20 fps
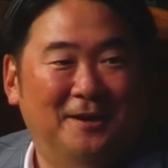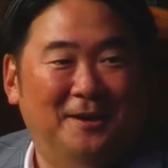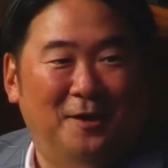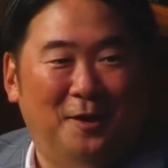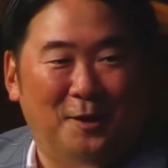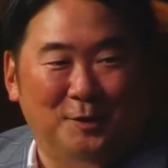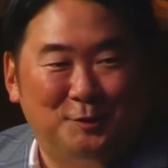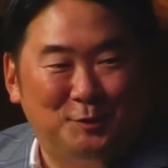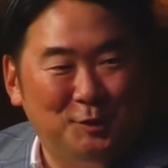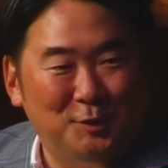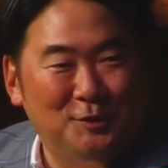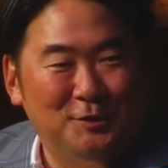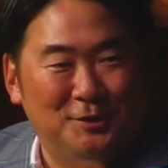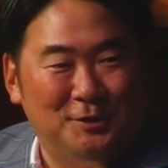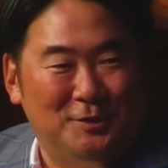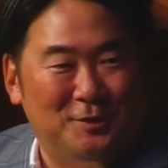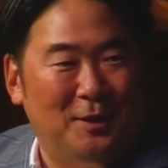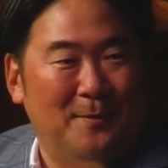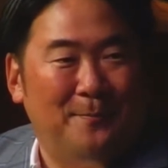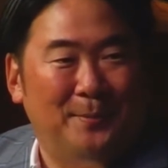uh, our
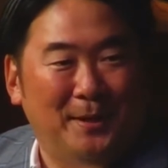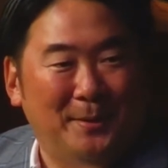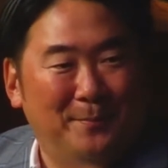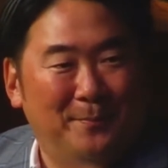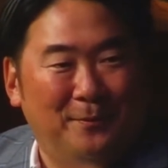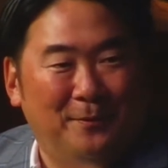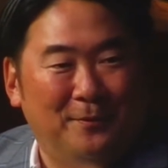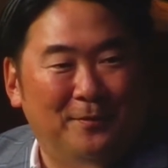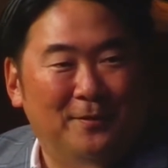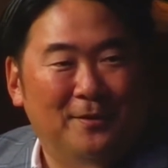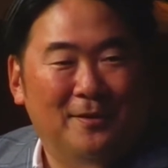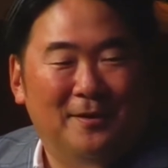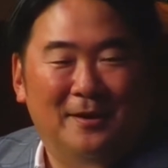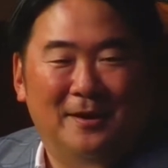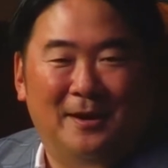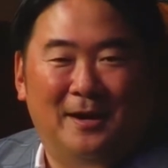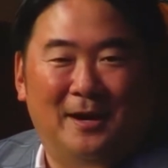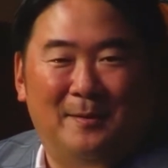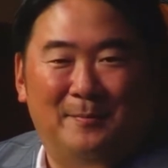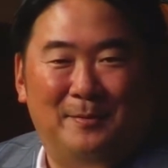churches, our yeah. people,
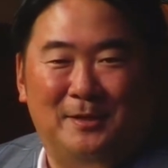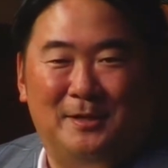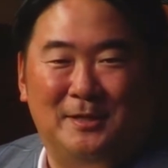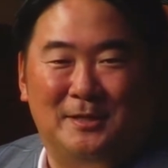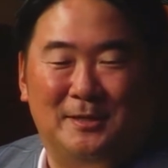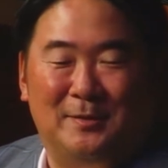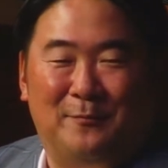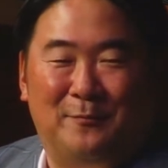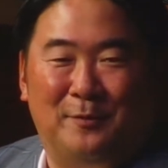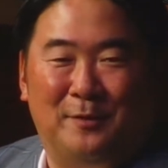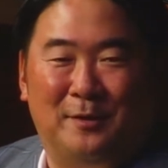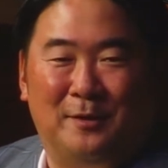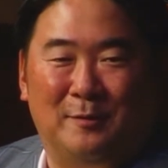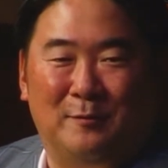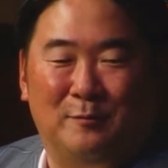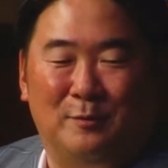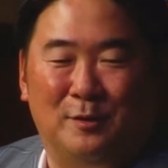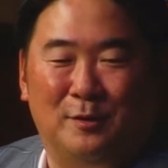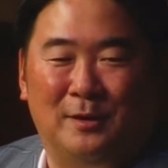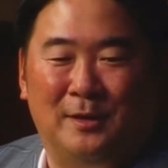uh, because if
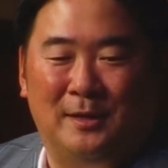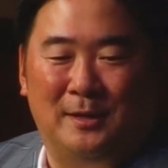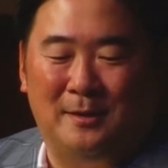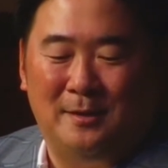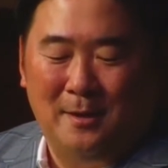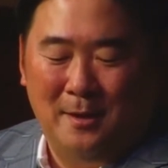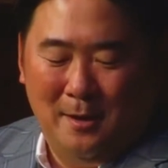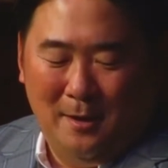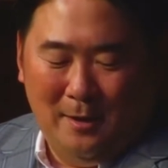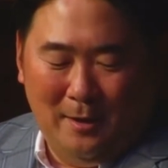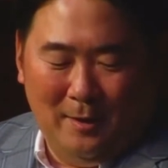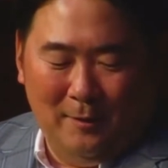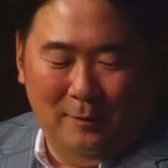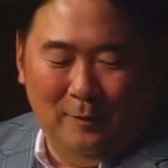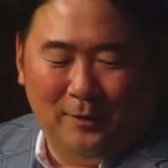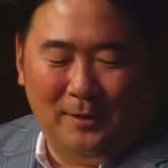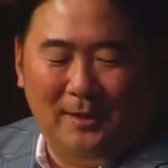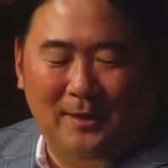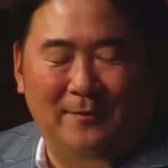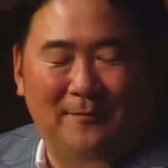we're really uh,
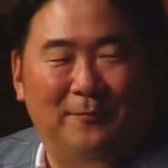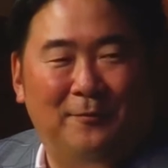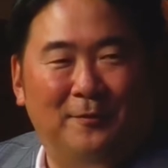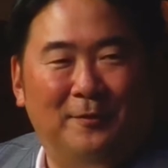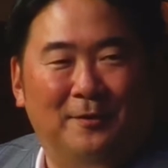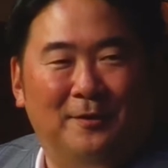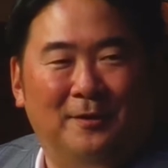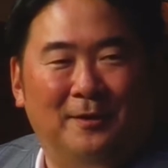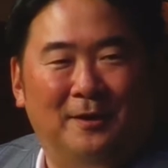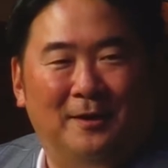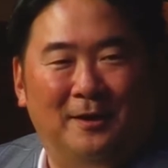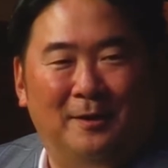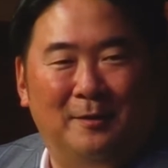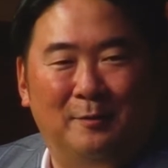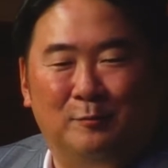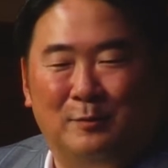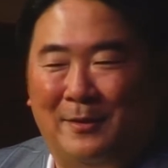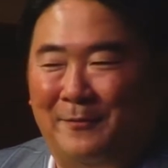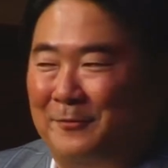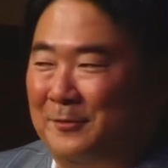looking for a
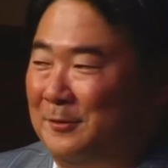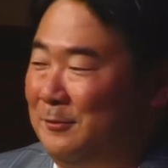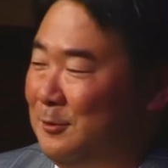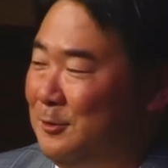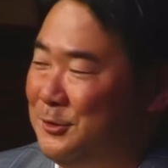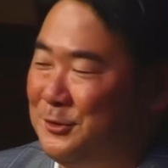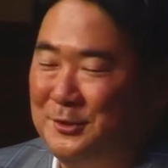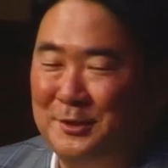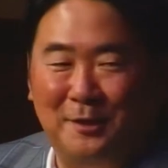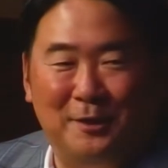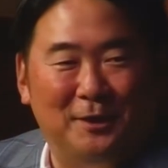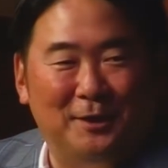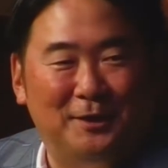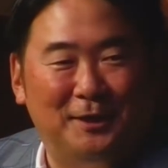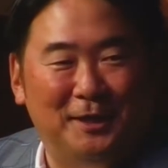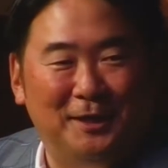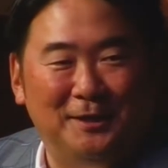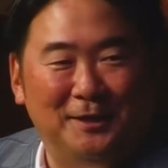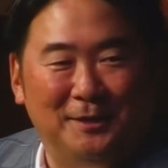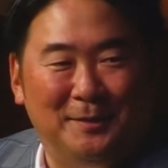revolutionary
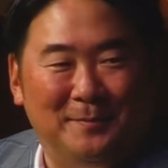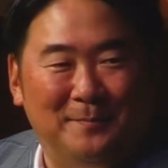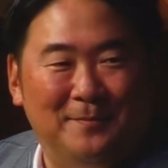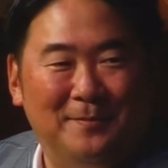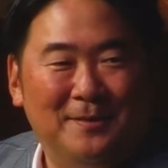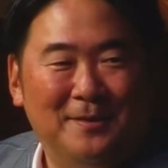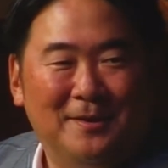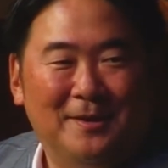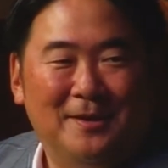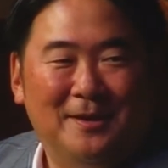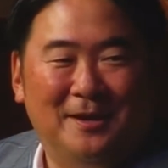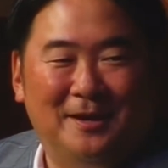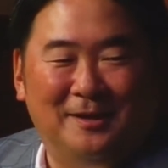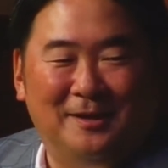kingdom, mm-hmm.